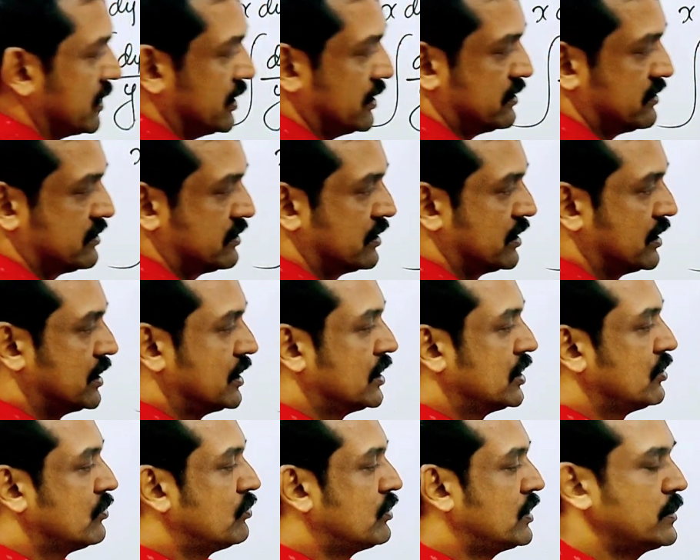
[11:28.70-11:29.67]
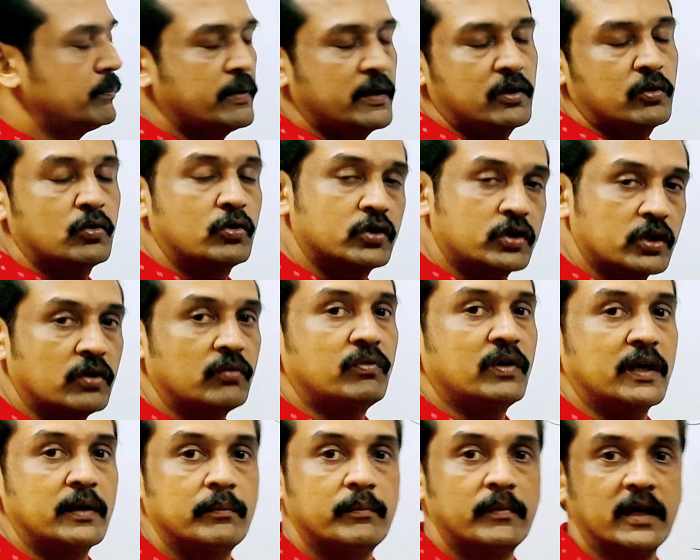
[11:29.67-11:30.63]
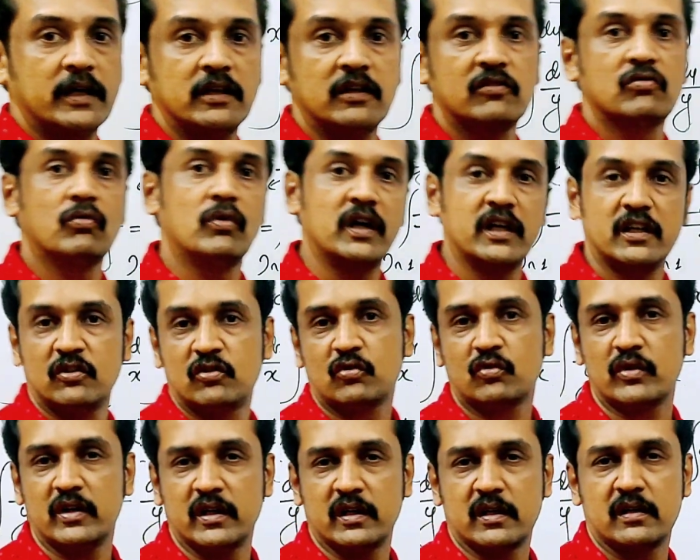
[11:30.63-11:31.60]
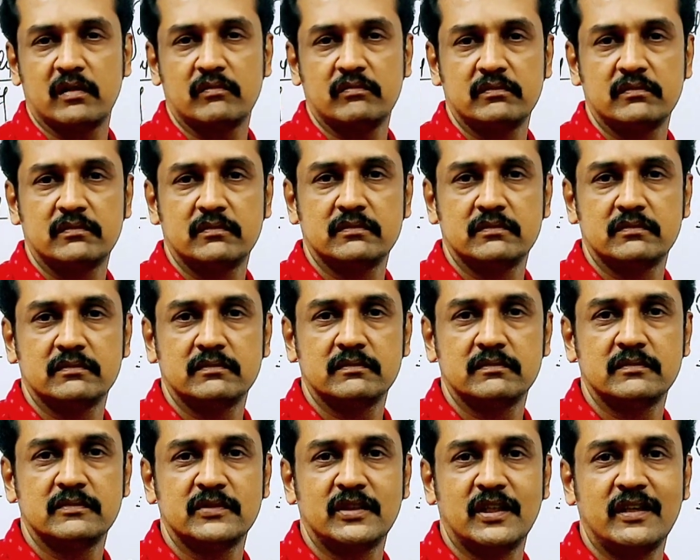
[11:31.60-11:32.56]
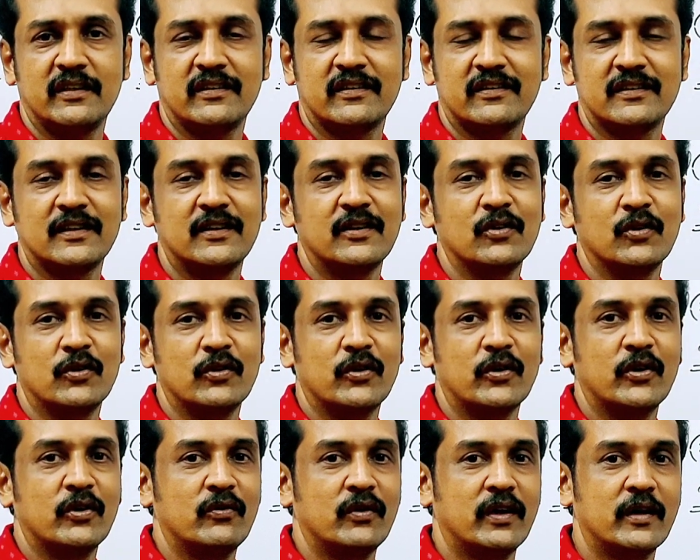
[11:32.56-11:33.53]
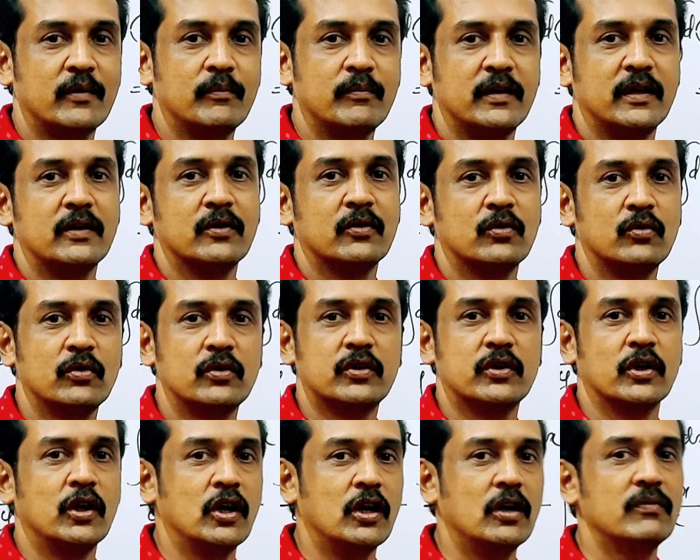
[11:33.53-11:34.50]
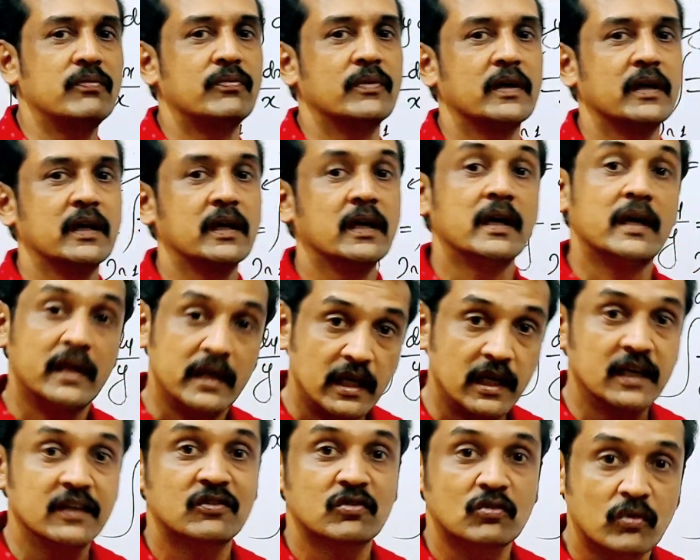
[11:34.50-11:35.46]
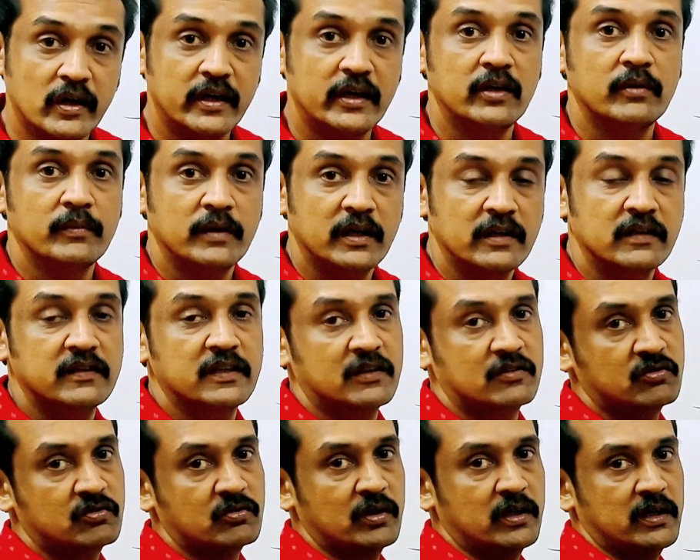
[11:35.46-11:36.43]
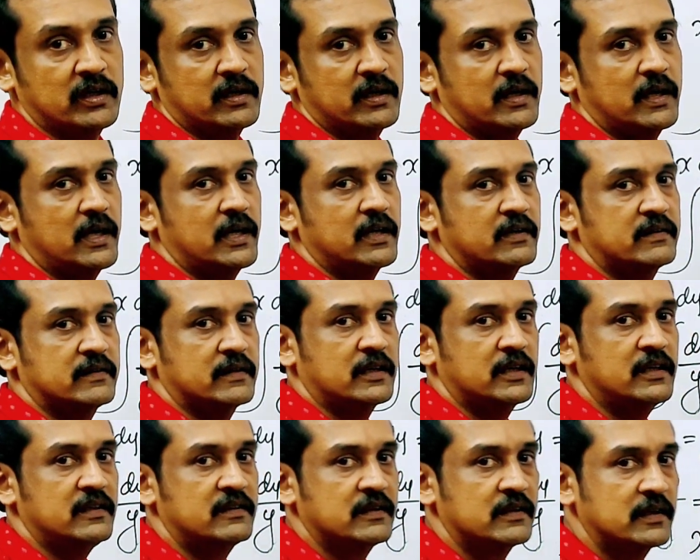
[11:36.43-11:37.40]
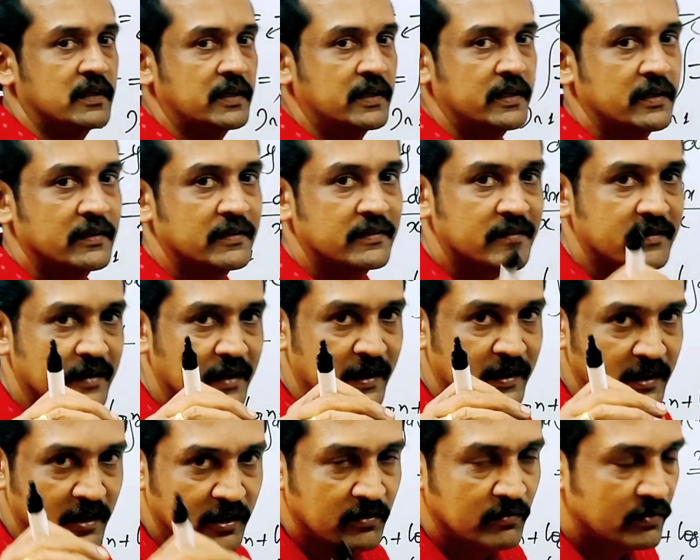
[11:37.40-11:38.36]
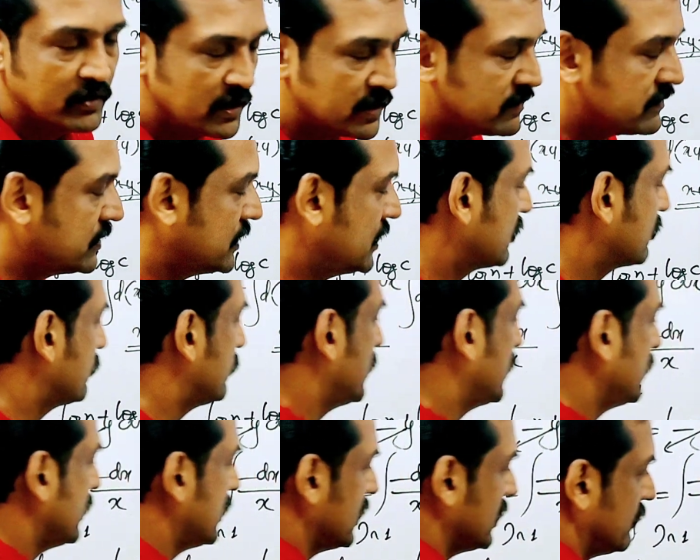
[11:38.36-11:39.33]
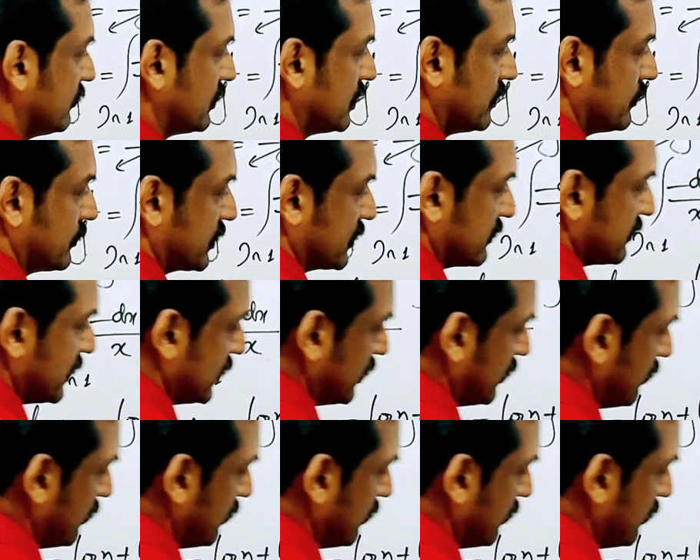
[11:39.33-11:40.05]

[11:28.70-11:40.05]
get 1 by root of 1 minus y square. Then result 1 by root of a squared minus x square. Answer is sin inverse x by a, ibida namukku sin